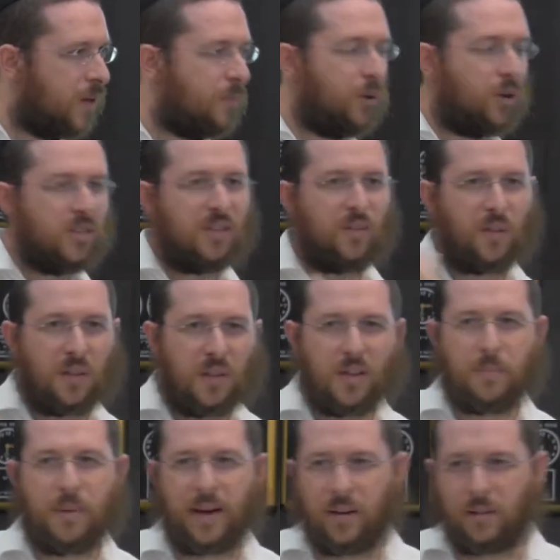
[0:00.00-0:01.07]
Because if you think
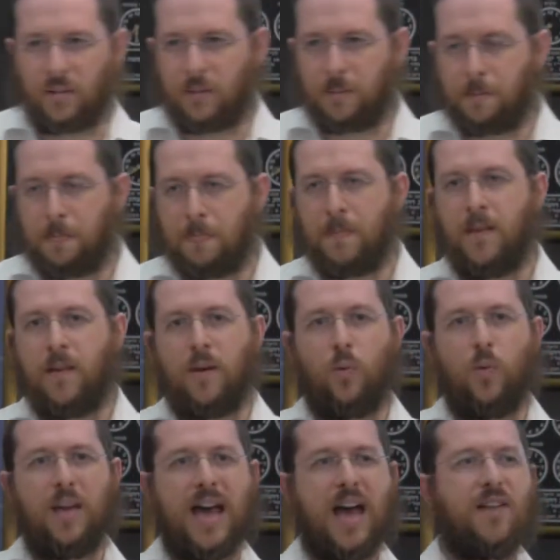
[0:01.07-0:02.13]
about it,
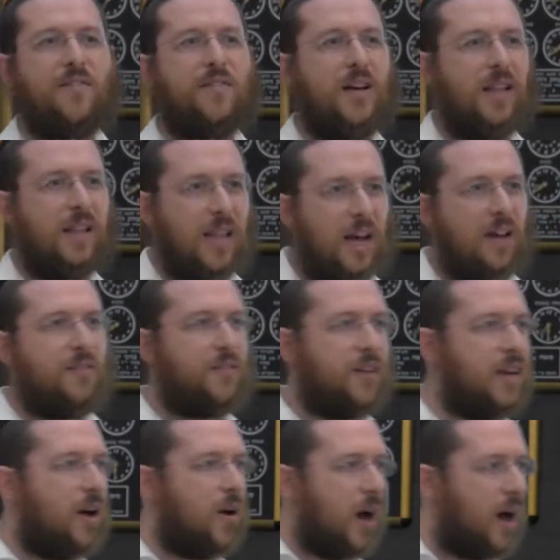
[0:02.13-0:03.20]
we have a love
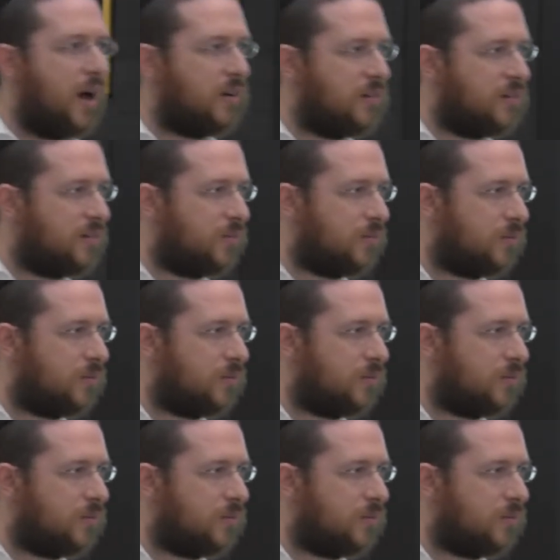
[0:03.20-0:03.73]
in our heart.